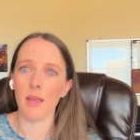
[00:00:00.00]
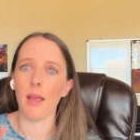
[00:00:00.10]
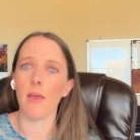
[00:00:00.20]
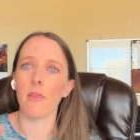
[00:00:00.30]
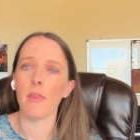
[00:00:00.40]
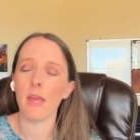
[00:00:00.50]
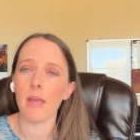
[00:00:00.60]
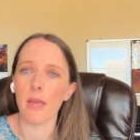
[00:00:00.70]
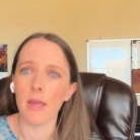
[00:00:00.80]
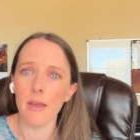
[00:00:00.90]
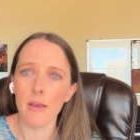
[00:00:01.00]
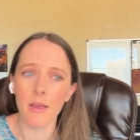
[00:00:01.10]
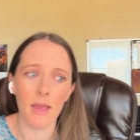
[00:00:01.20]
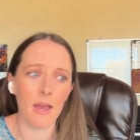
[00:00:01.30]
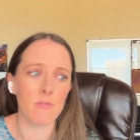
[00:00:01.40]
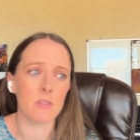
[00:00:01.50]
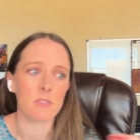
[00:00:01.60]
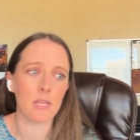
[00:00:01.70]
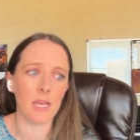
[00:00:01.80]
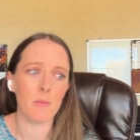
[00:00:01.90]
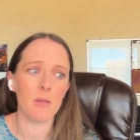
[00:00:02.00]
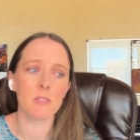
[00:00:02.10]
and they have the same